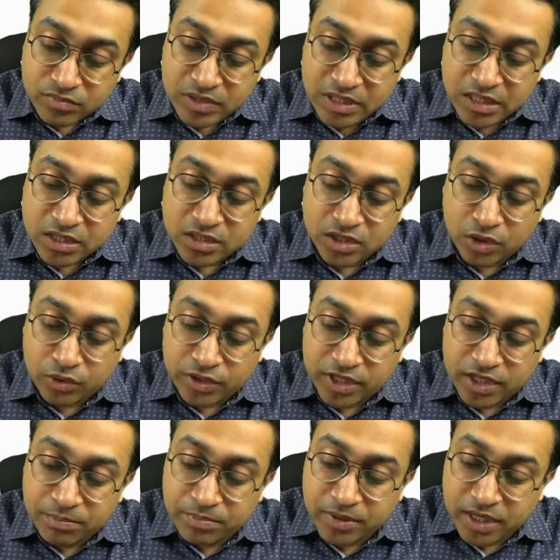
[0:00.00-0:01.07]
Now deep
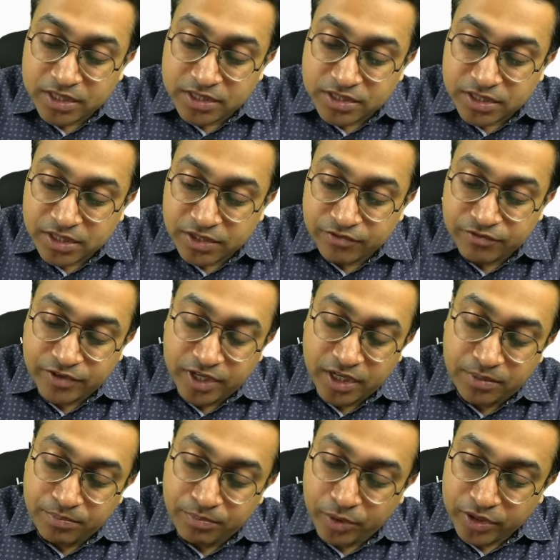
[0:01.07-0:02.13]
branch, very
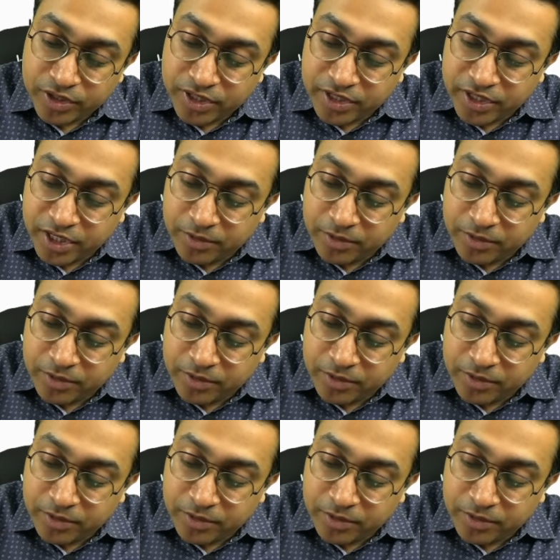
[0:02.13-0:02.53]
important, it